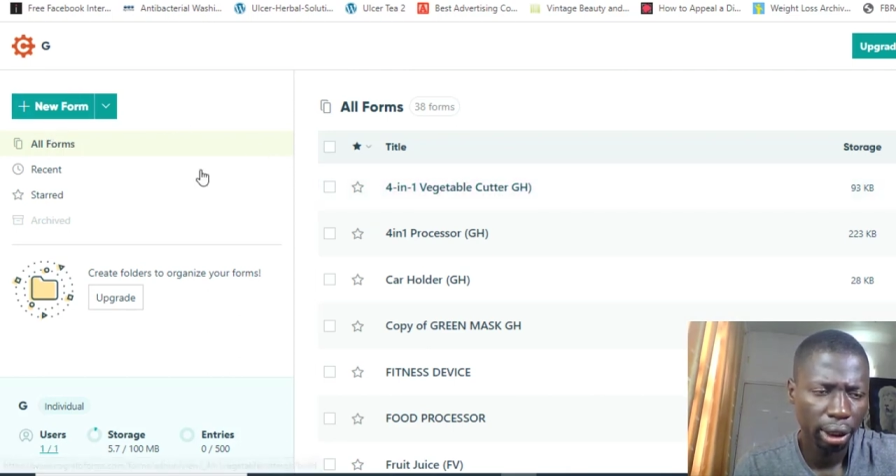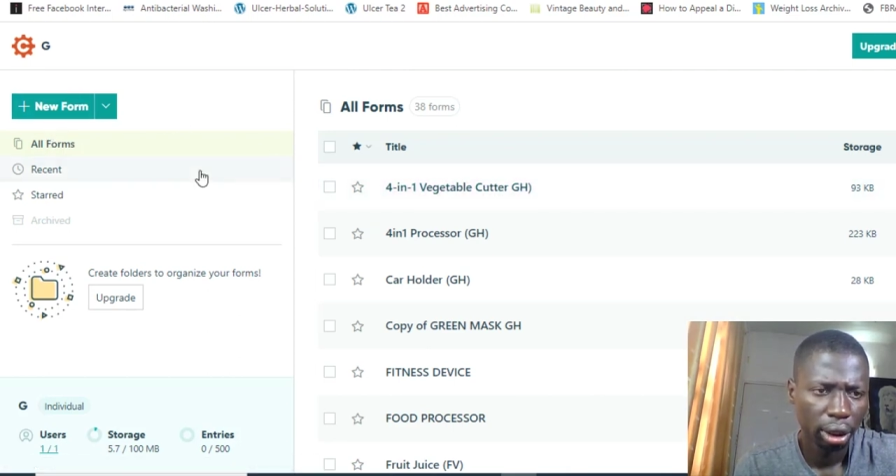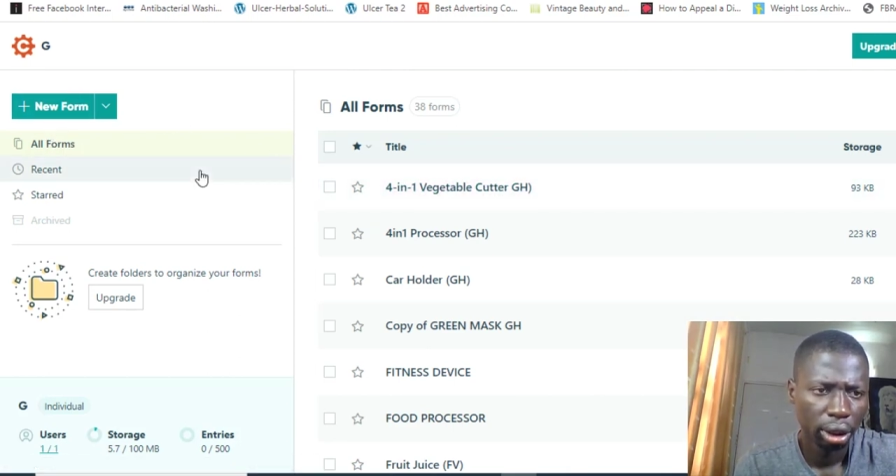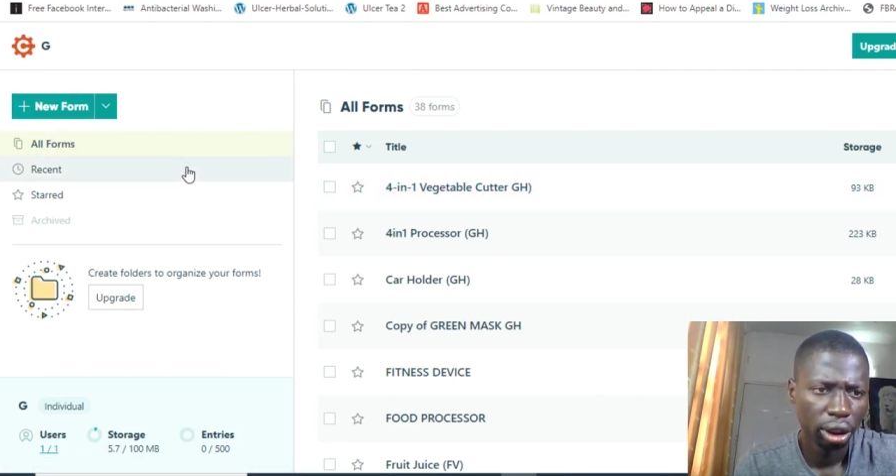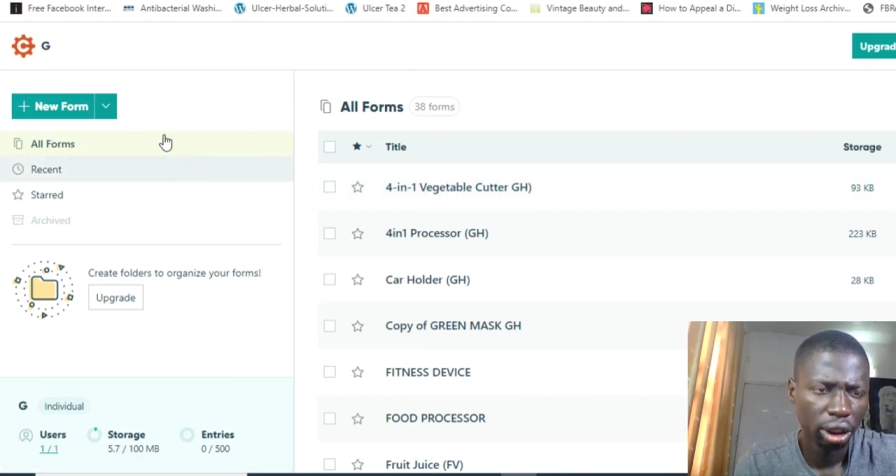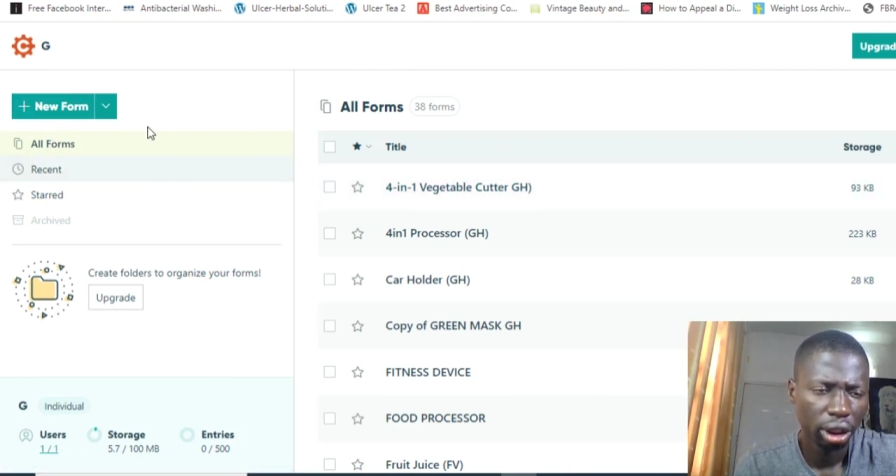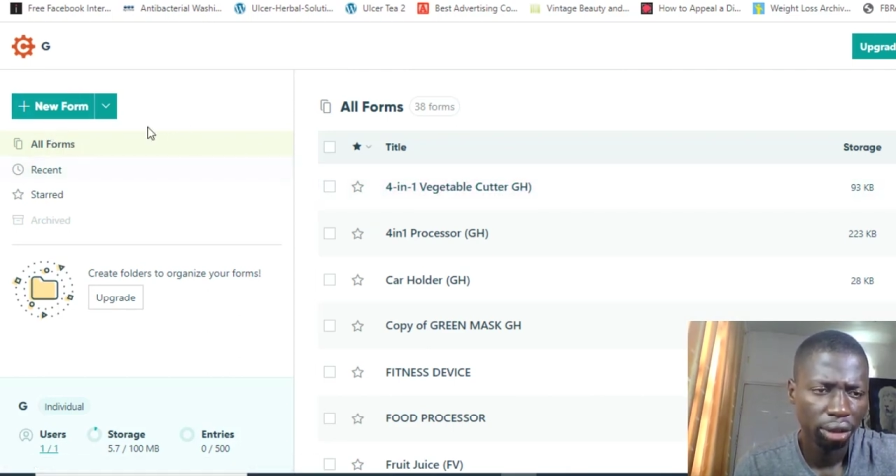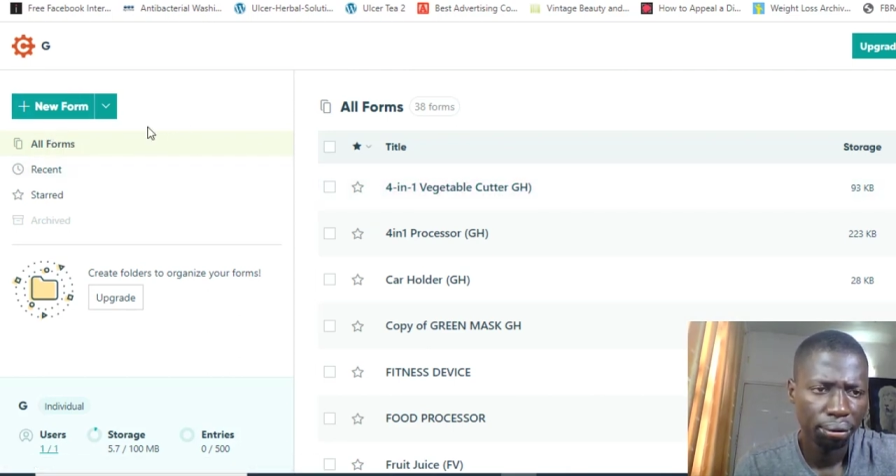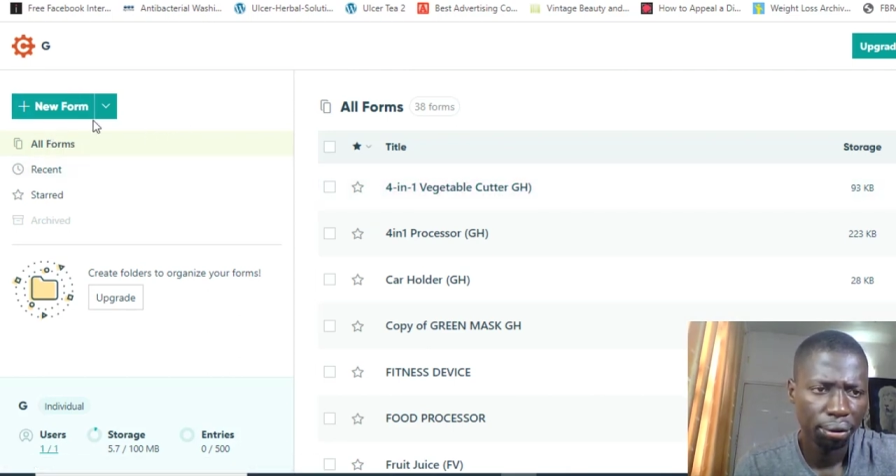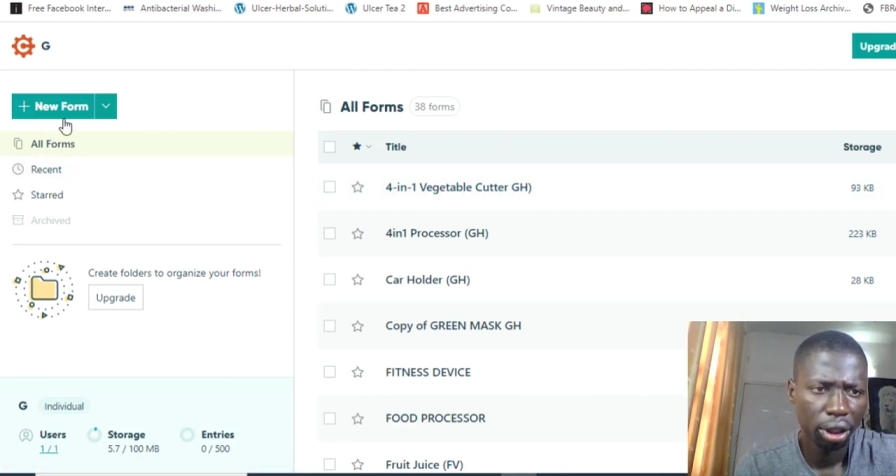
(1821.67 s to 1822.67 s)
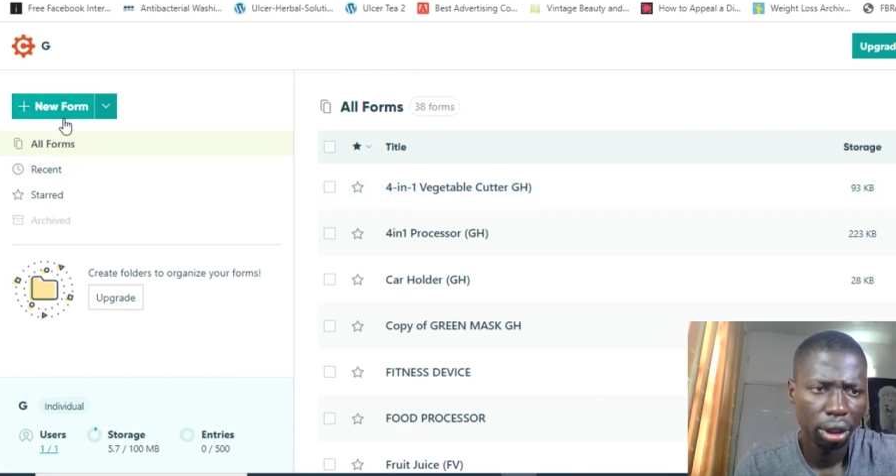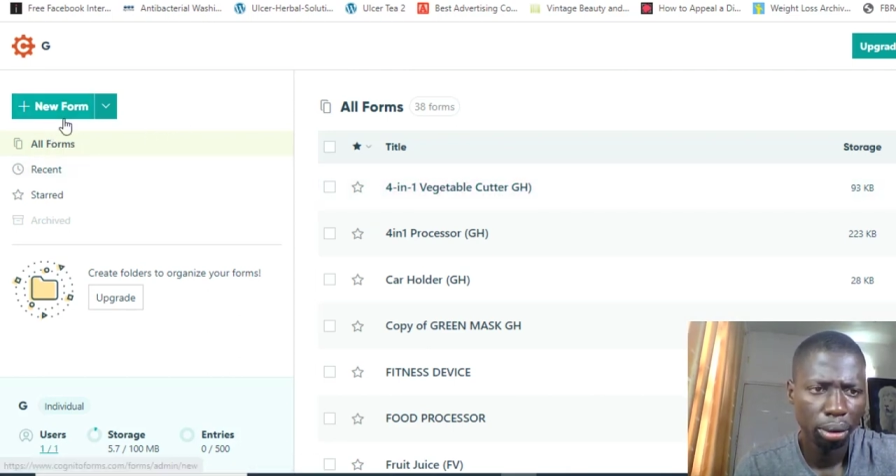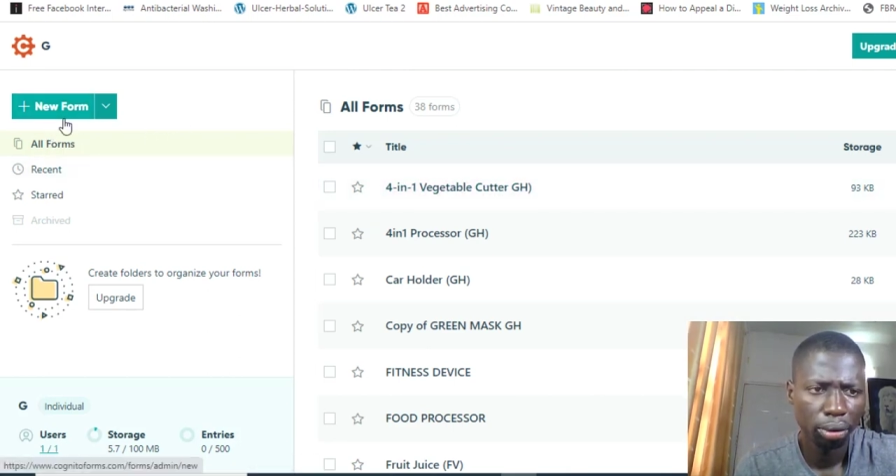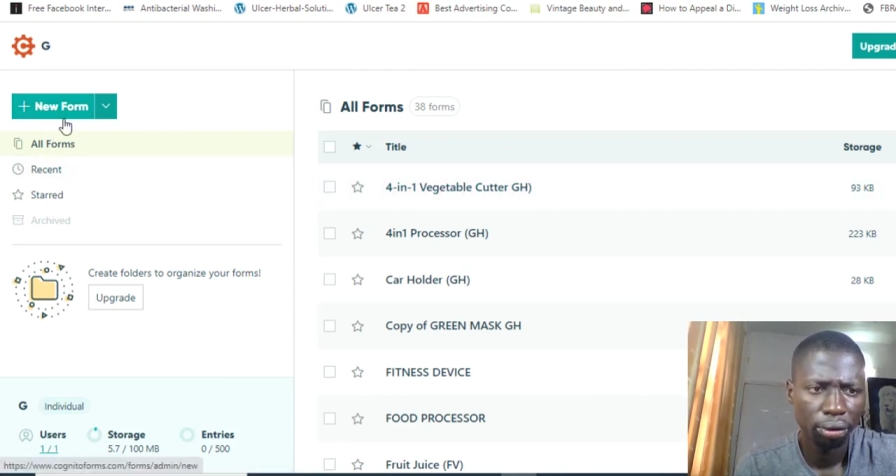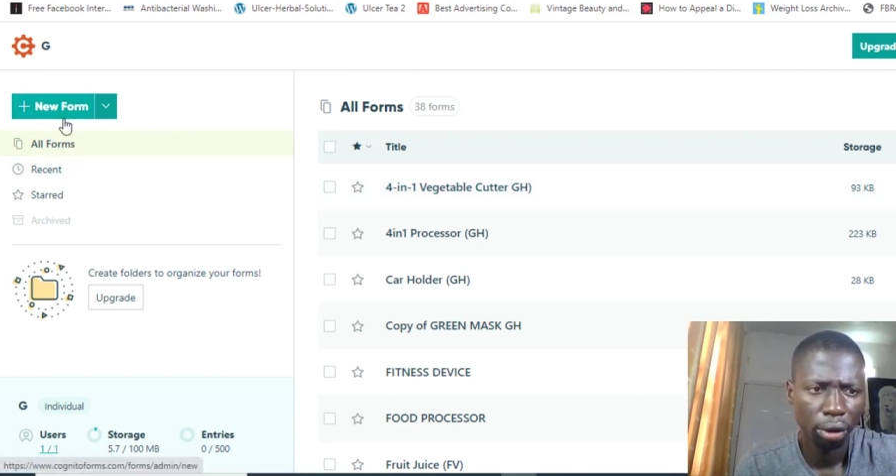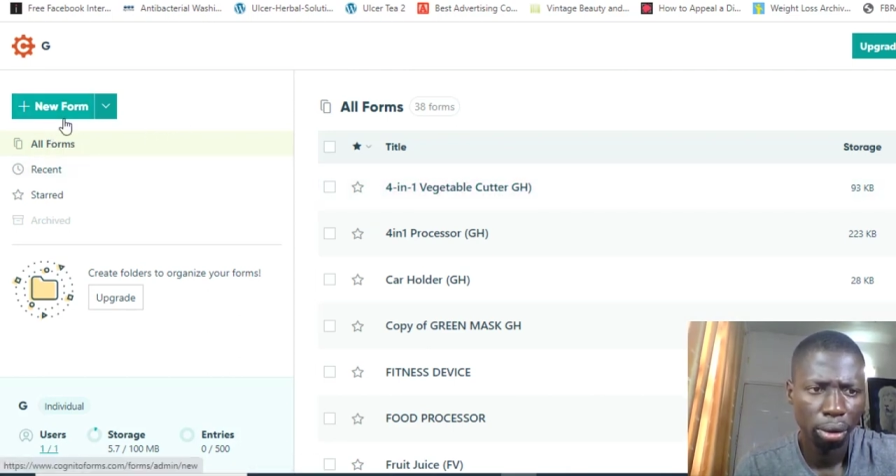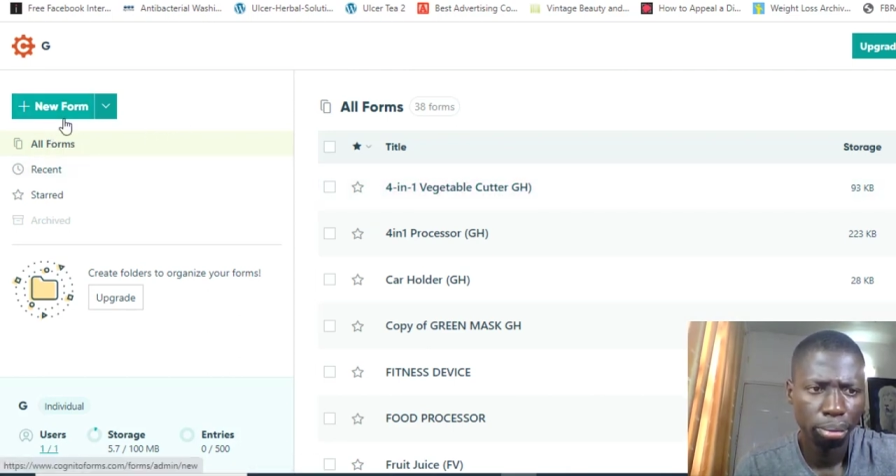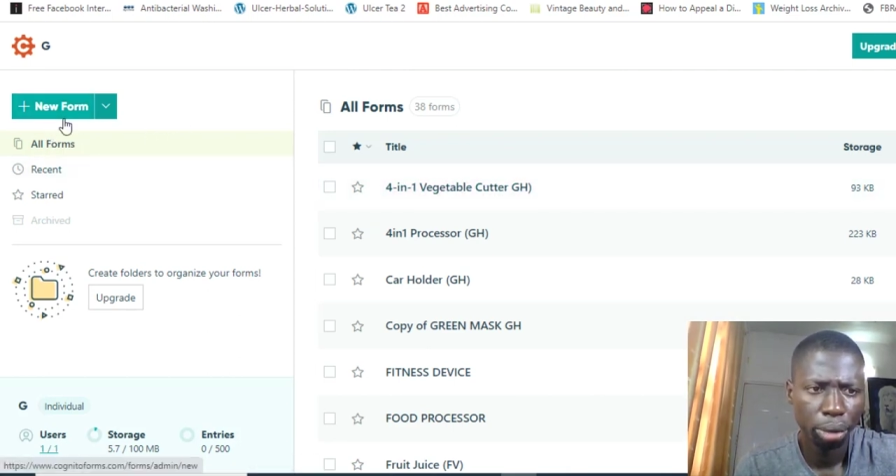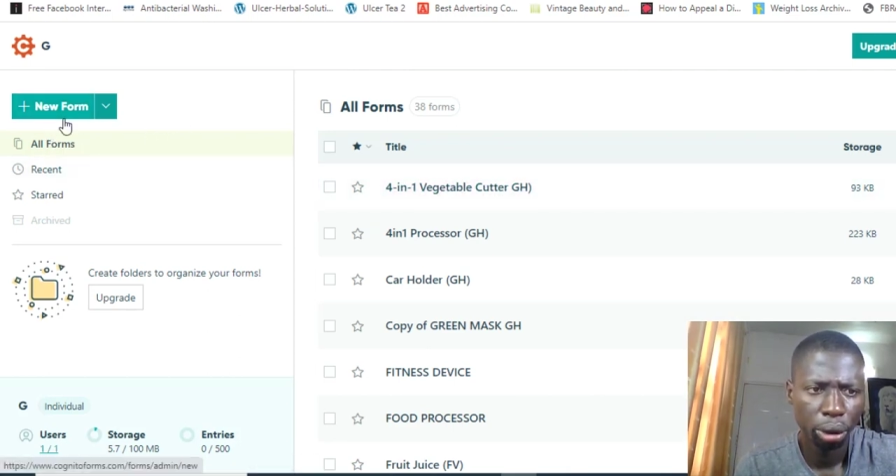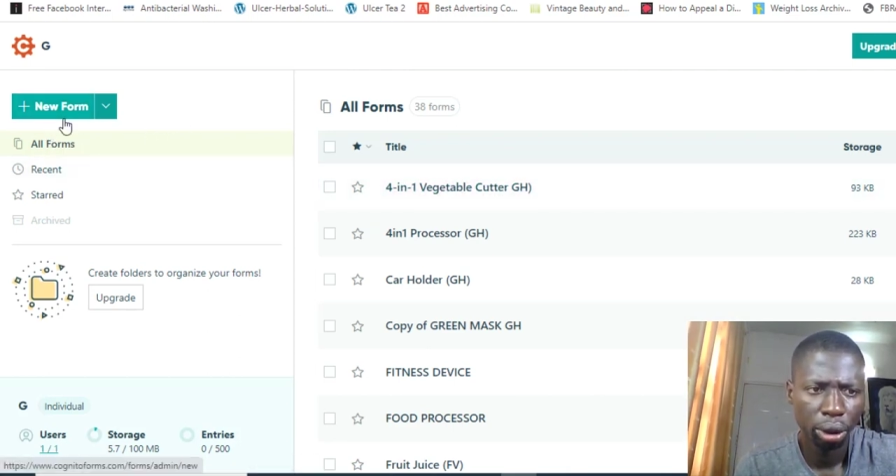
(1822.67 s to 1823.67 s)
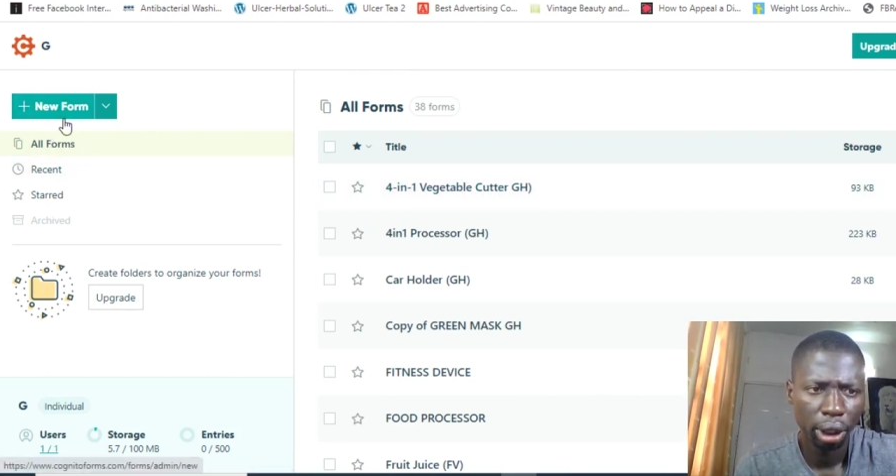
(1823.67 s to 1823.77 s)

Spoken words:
This is a free form builder.